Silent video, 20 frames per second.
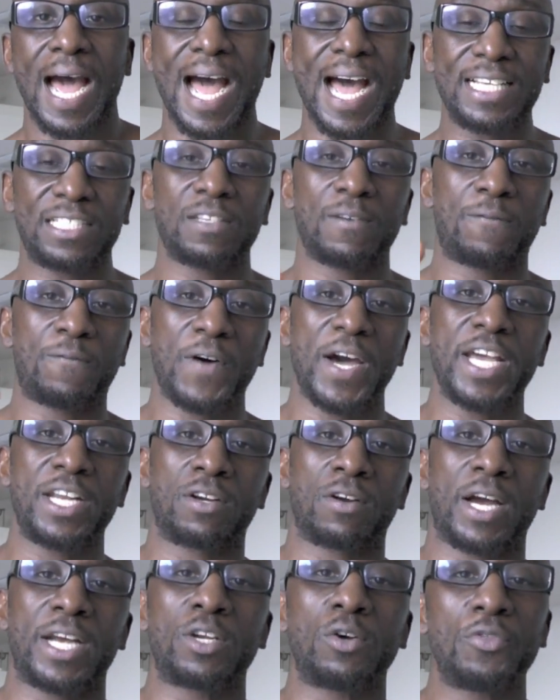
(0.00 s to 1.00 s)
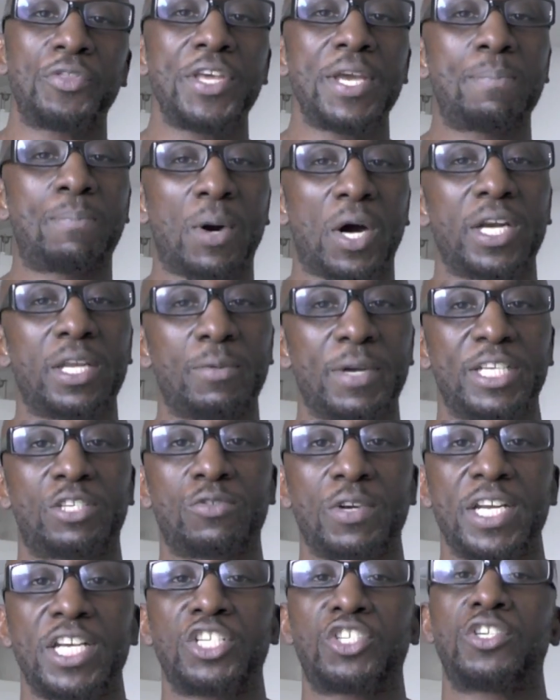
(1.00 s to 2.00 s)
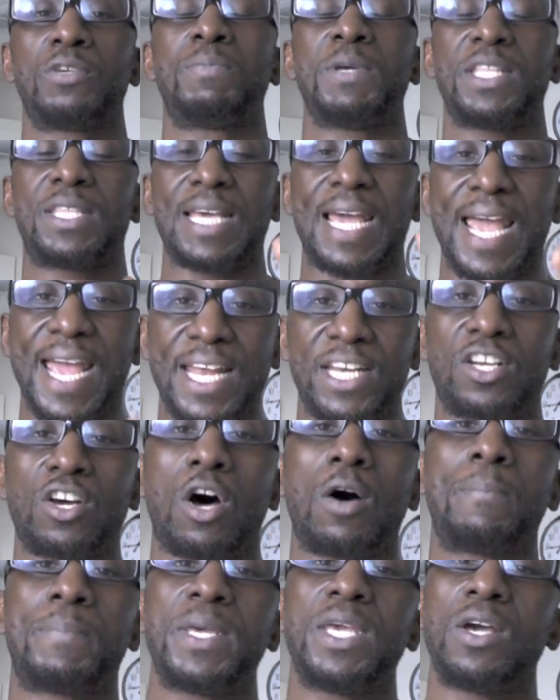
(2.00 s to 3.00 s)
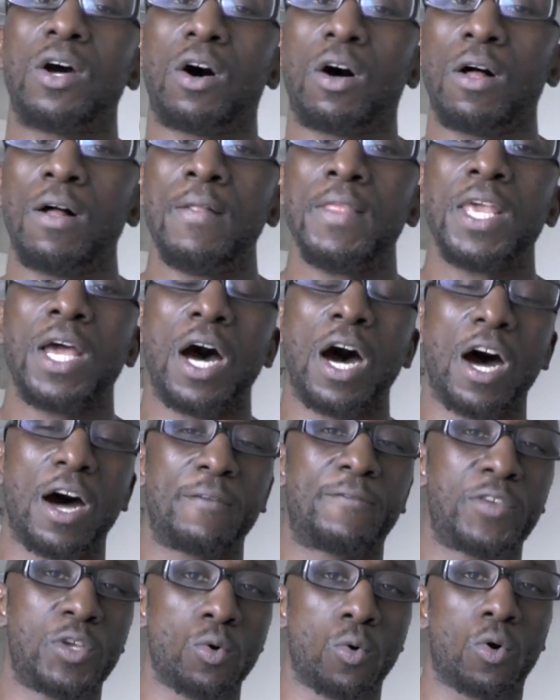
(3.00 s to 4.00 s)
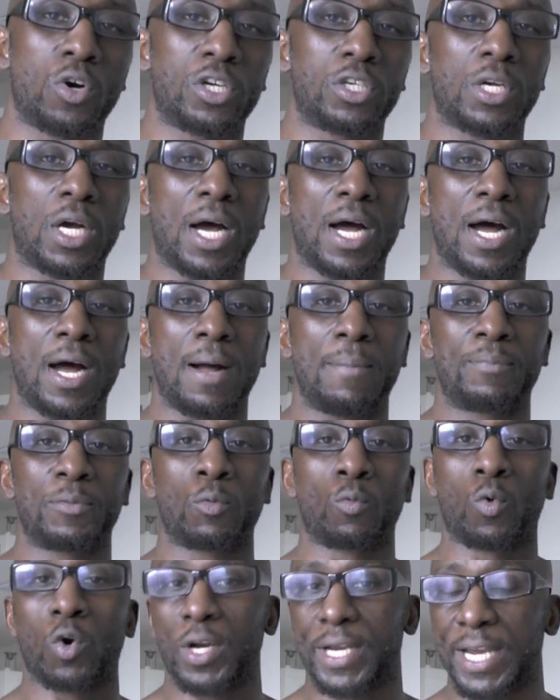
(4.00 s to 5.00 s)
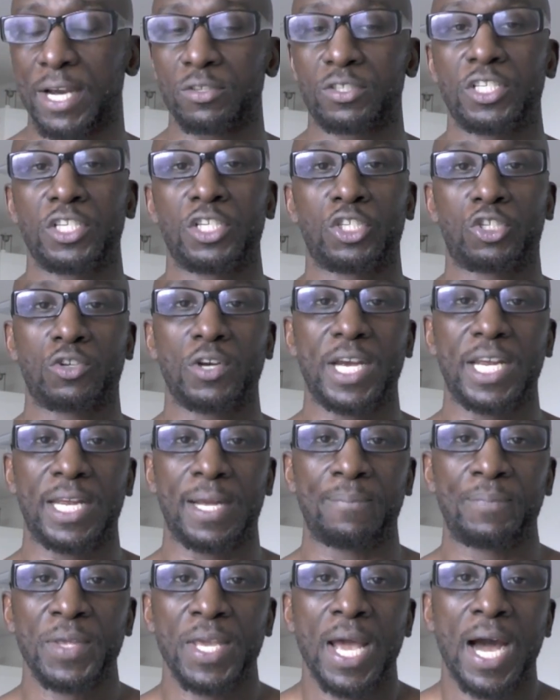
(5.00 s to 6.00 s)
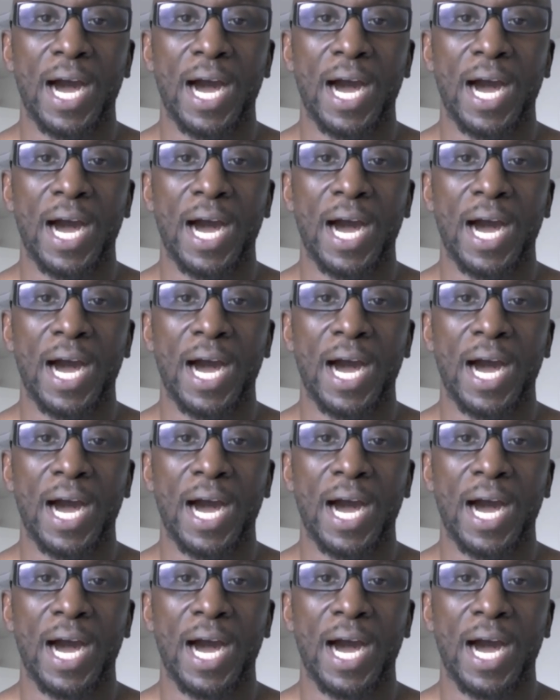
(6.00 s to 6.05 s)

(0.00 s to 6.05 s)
as a fighter, I don't think bodyweight training should be the end all be all of your um, workouts and your training.